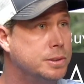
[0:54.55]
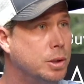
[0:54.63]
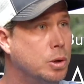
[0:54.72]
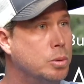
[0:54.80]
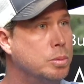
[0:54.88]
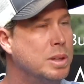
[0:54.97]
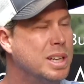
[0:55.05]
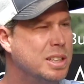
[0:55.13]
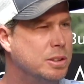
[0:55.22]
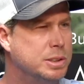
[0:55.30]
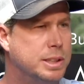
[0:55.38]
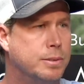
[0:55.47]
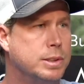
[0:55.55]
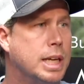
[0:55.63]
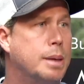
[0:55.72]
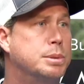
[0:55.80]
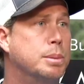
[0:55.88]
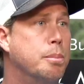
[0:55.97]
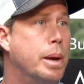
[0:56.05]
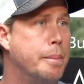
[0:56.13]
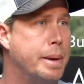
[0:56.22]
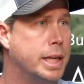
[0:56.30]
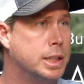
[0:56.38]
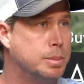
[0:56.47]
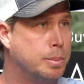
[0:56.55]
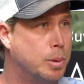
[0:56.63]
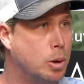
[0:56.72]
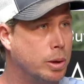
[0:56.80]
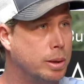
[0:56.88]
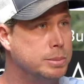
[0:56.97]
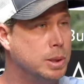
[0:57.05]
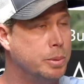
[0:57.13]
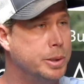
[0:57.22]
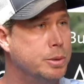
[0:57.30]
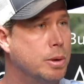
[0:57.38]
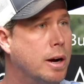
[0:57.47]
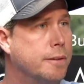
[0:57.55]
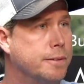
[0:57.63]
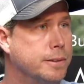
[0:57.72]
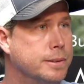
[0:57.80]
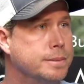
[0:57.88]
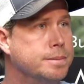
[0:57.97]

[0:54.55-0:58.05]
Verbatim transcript: So there's different types of management programs that we do offer.